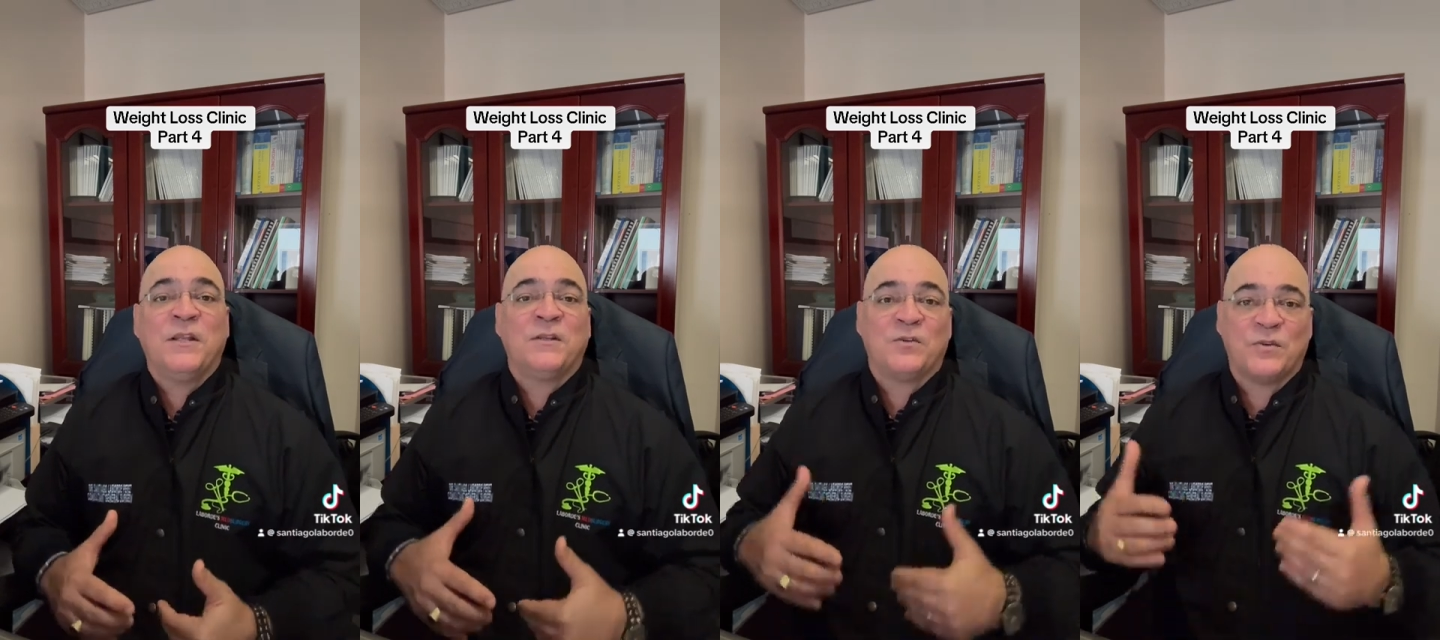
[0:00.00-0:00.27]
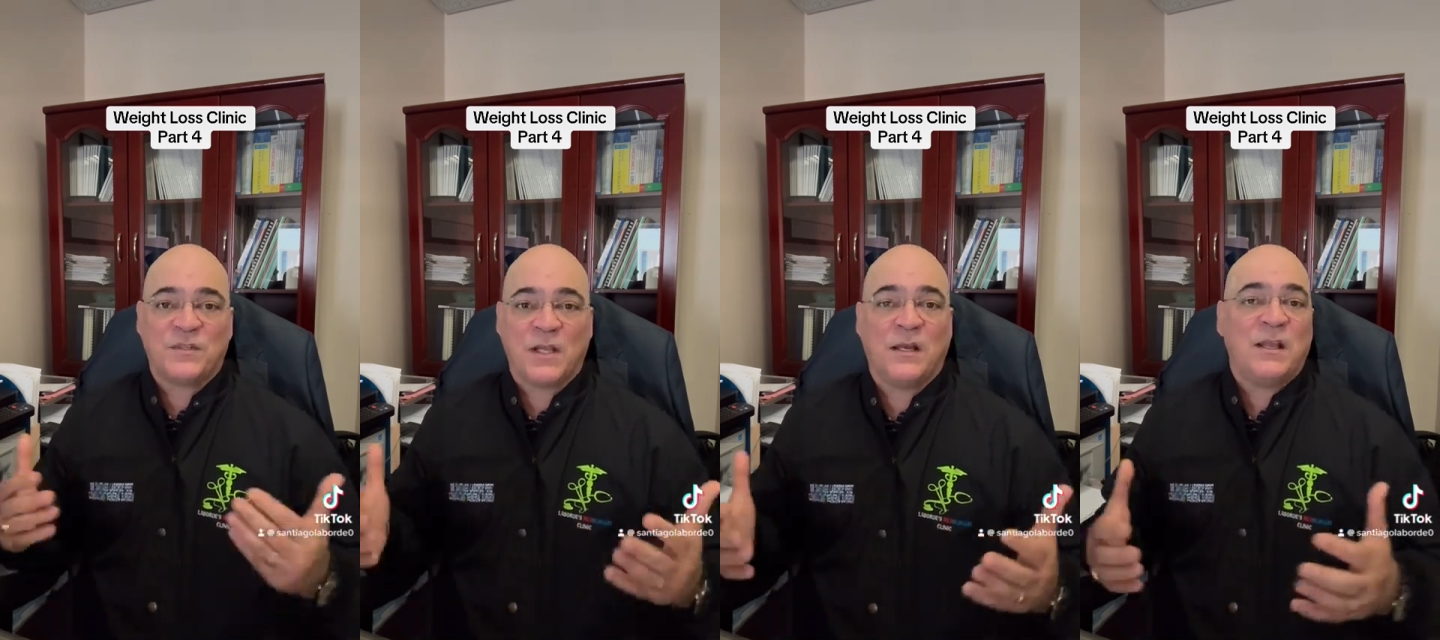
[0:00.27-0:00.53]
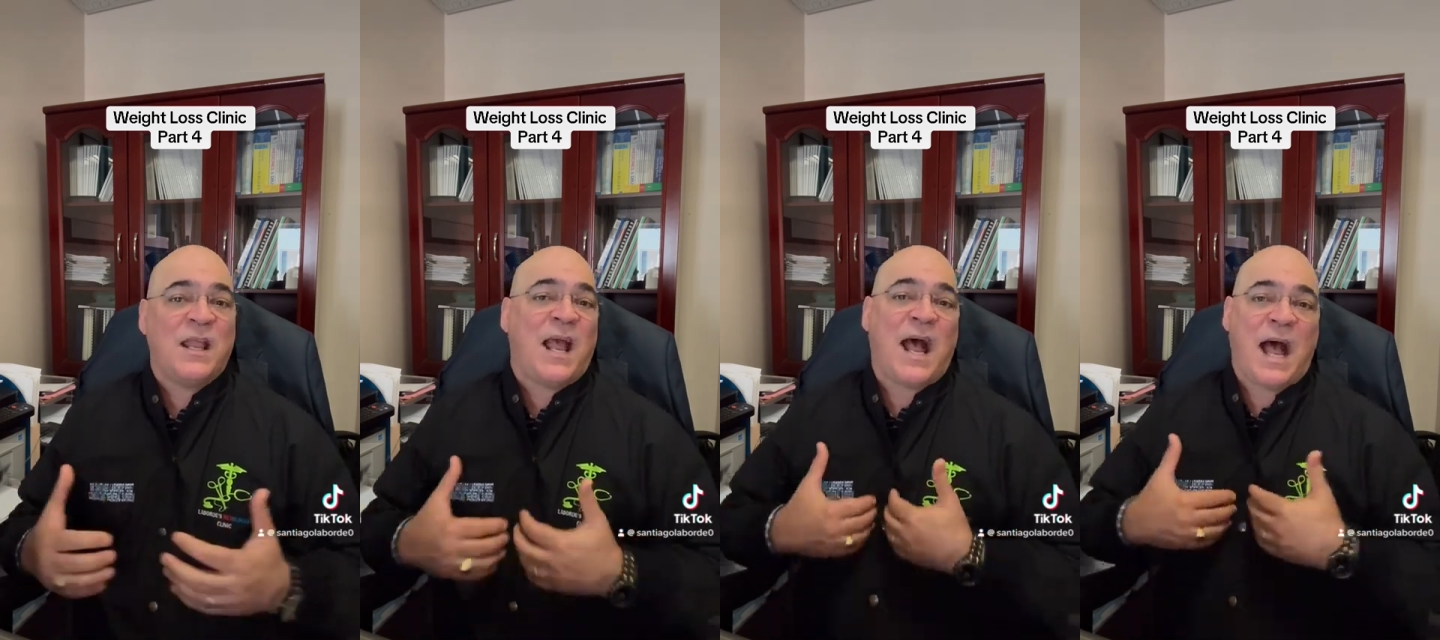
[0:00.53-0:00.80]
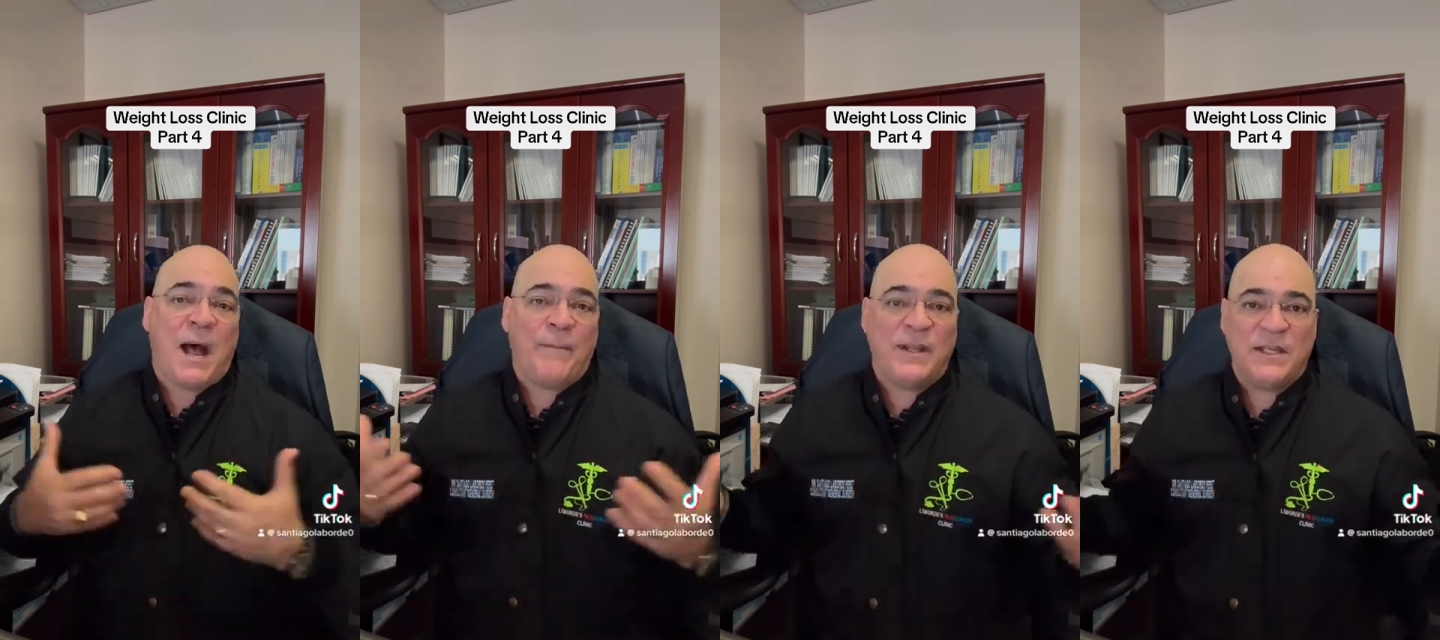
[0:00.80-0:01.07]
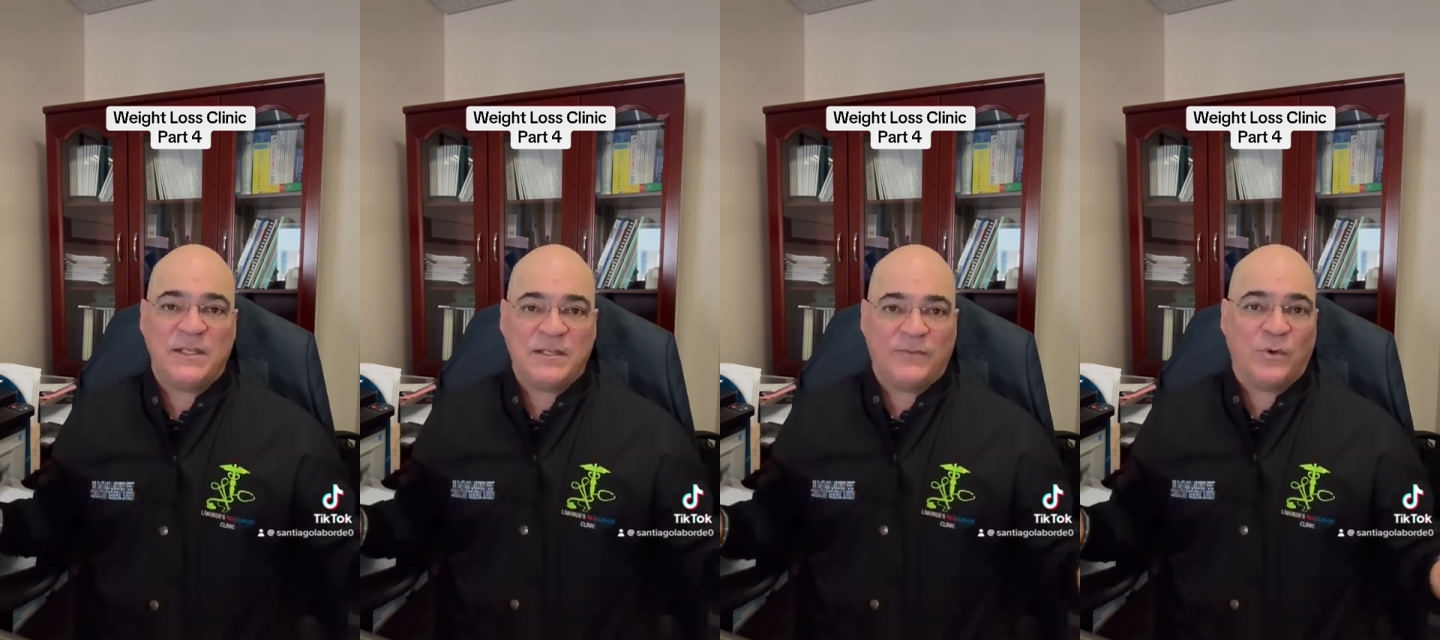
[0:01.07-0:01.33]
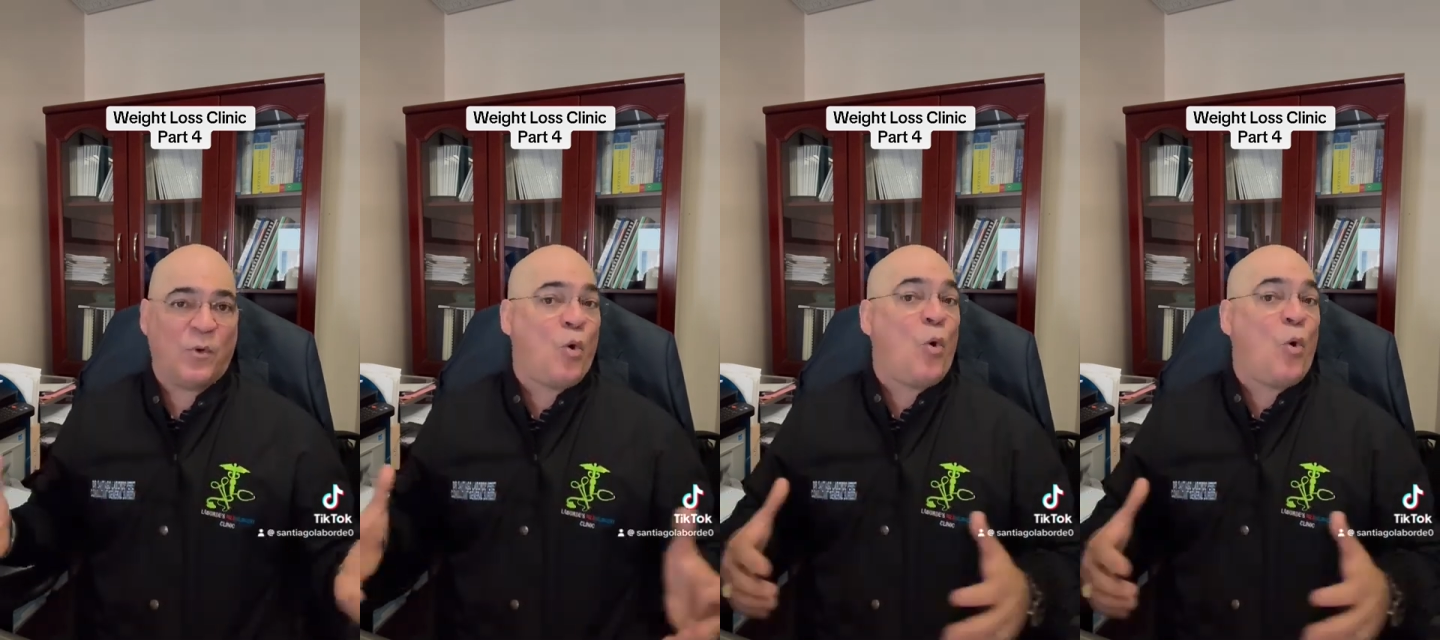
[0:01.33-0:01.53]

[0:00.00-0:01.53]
to tell I'm eligible